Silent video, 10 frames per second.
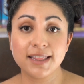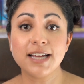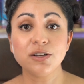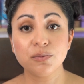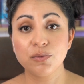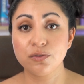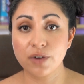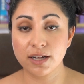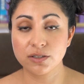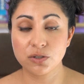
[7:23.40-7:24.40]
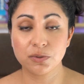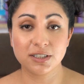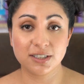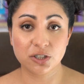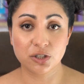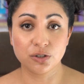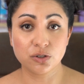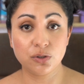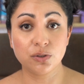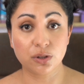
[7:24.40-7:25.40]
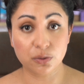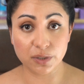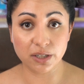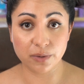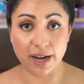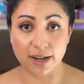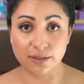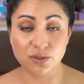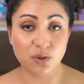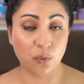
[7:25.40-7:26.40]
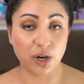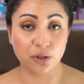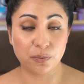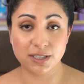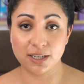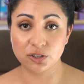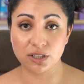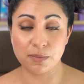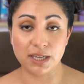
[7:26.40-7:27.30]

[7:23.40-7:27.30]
Then you move on to an additional 2 to 3 rounds where you potentially